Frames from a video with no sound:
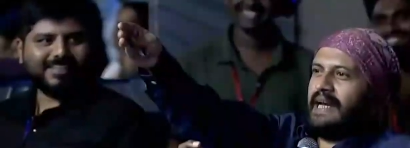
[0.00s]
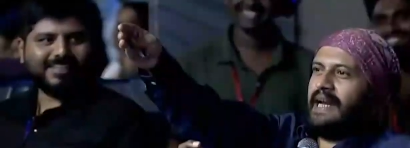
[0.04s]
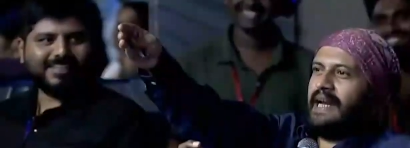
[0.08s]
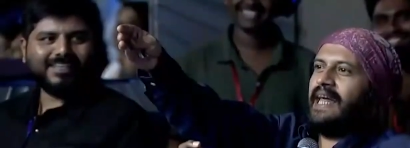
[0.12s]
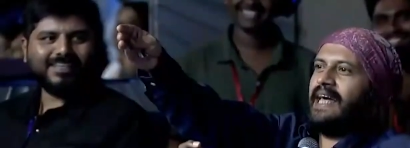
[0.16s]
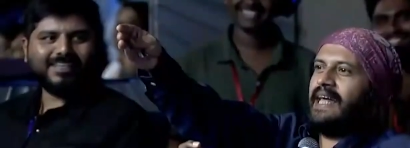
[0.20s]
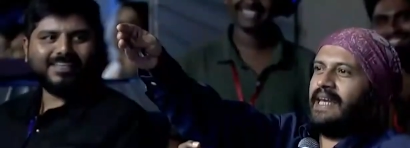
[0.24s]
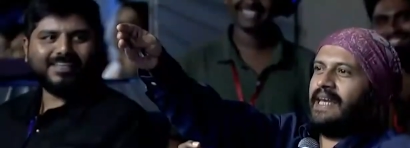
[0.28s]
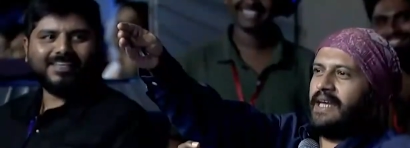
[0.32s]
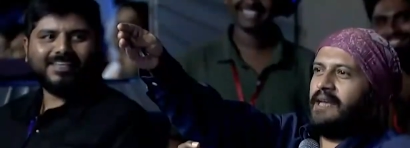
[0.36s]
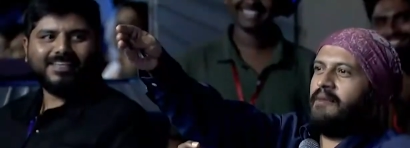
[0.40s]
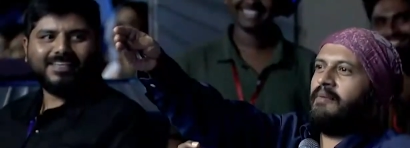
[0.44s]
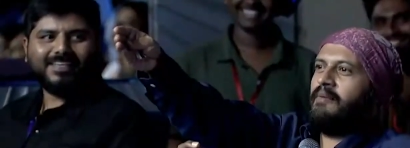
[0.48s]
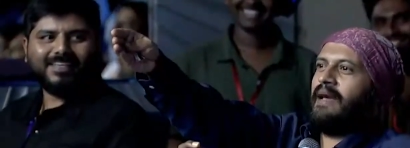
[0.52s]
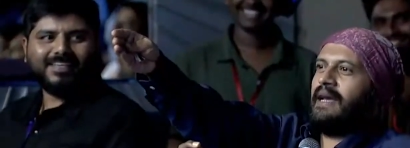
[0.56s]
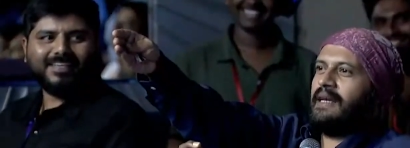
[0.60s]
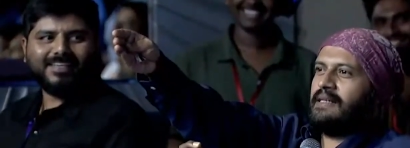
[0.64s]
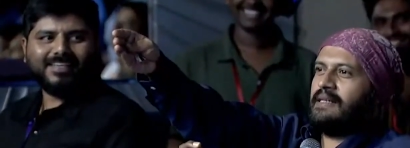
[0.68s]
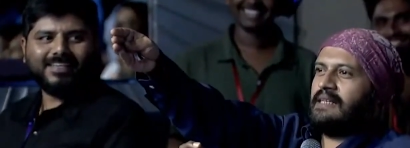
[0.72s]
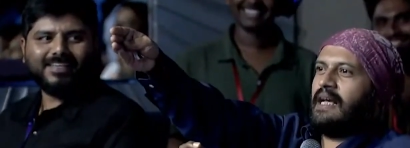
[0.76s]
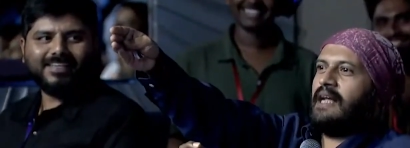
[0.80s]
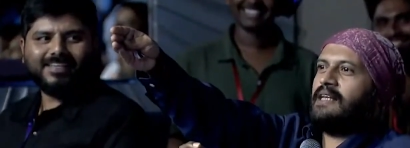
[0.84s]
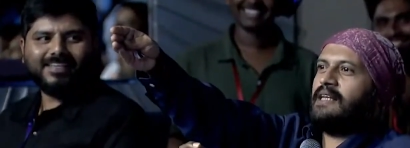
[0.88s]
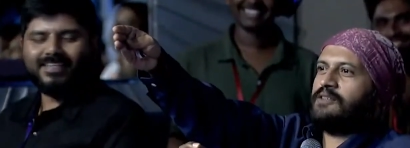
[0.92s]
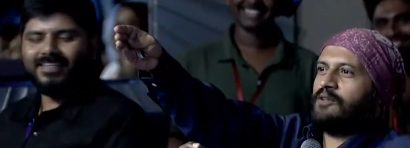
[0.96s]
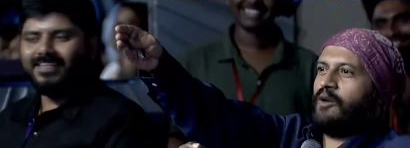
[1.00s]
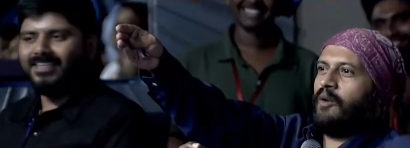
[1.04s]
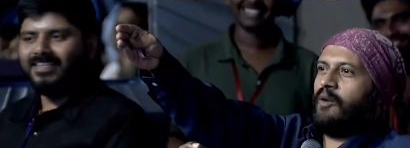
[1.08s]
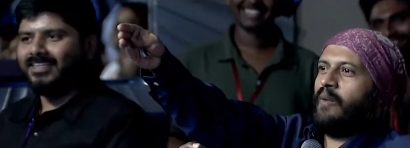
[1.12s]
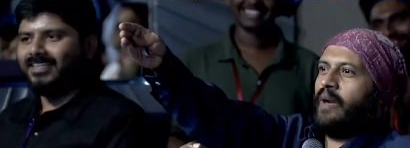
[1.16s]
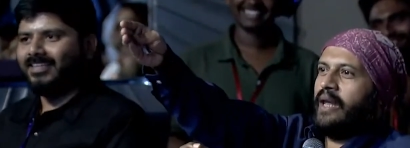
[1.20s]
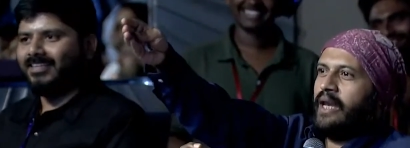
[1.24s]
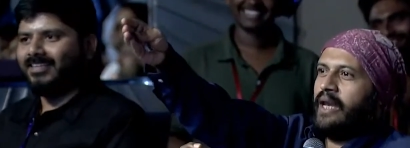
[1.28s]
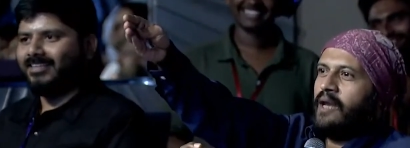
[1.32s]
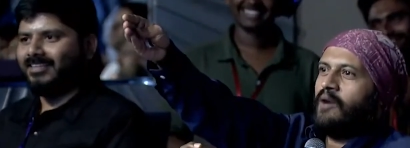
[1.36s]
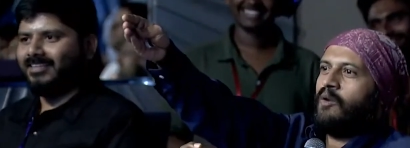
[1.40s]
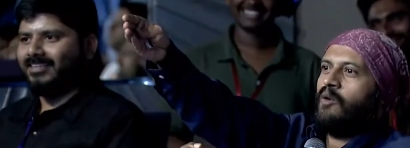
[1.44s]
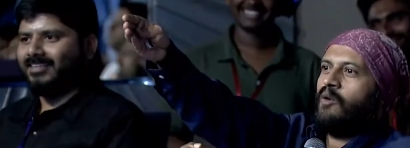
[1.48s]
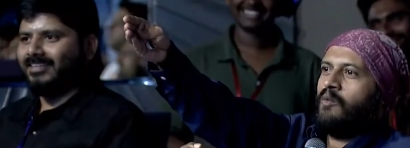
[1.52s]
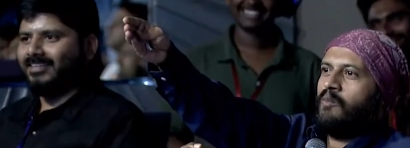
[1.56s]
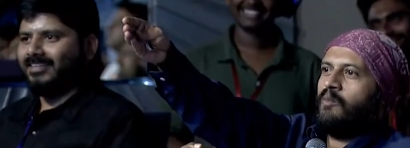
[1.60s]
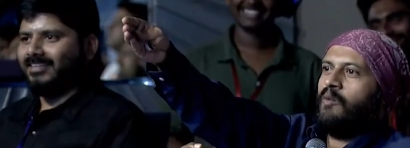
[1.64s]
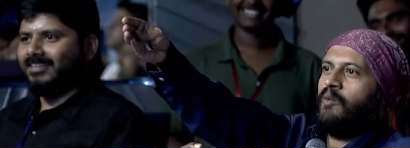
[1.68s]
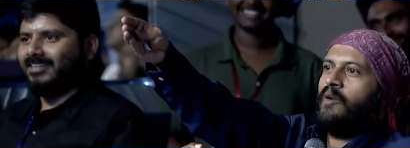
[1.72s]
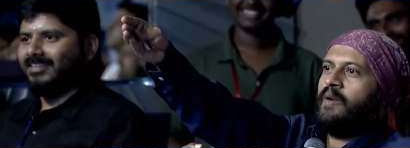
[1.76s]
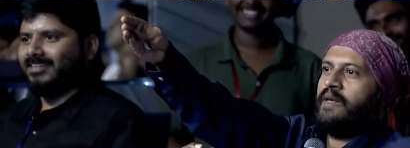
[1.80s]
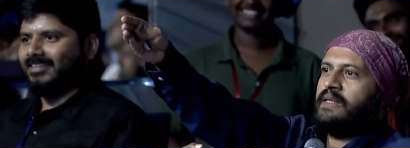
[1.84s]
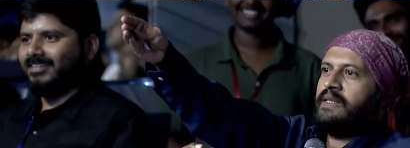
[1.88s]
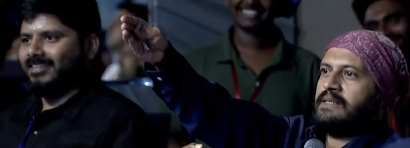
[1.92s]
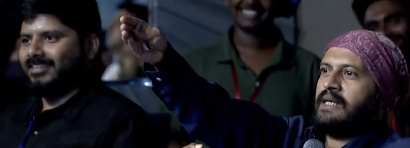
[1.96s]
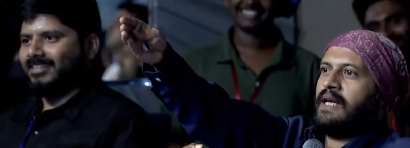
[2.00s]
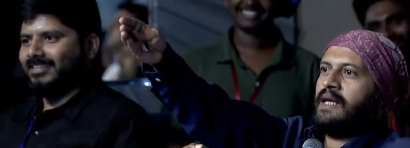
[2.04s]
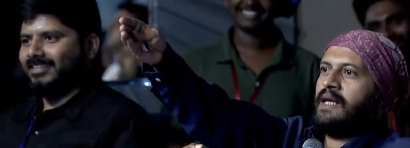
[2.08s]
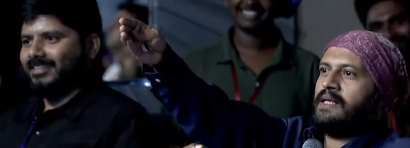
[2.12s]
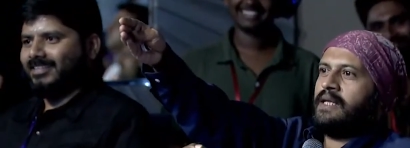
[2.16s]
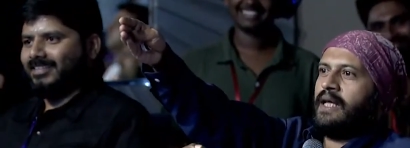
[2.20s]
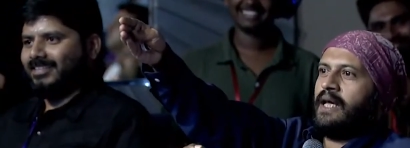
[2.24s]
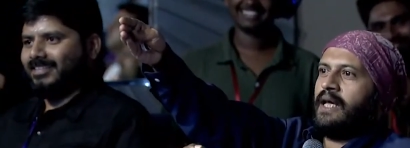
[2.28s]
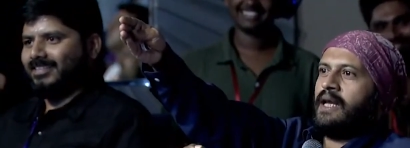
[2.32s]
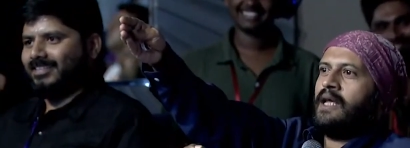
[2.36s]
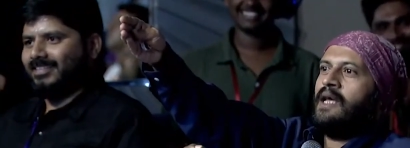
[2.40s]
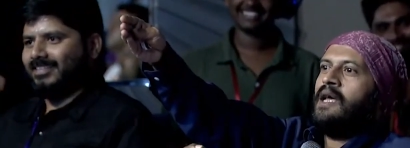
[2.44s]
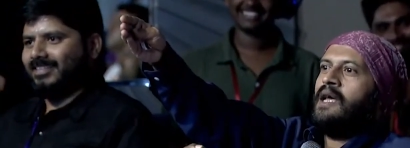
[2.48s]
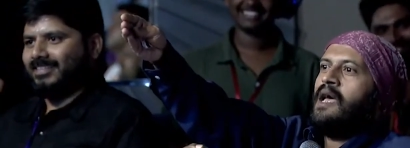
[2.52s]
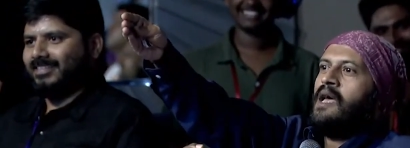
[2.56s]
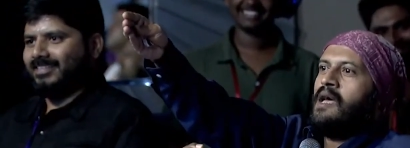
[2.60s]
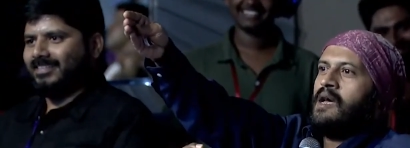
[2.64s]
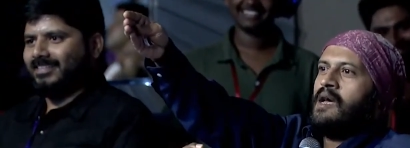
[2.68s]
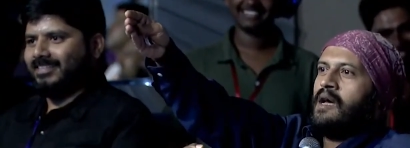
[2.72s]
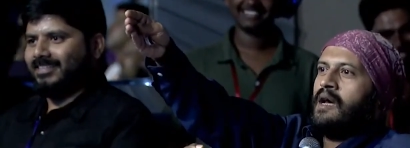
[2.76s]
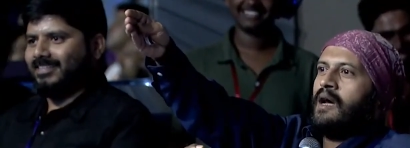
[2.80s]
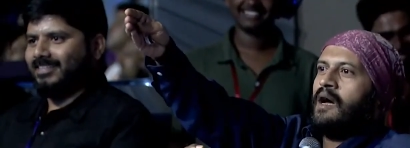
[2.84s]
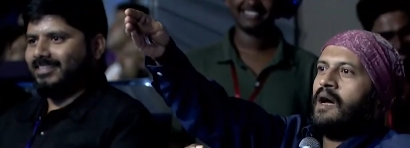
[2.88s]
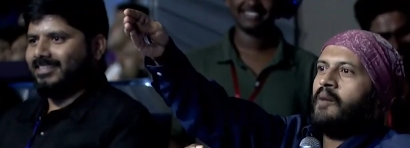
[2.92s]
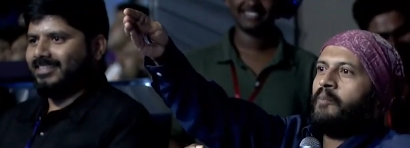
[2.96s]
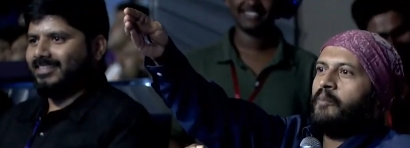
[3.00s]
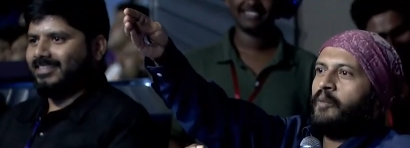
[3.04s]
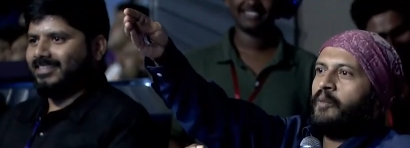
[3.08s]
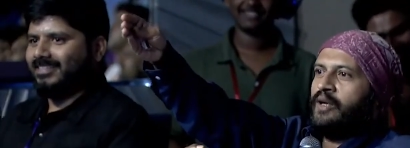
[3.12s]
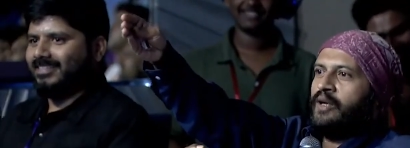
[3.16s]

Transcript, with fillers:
Speaker 1: Kannada remakes also. Very good movies are there. Uh,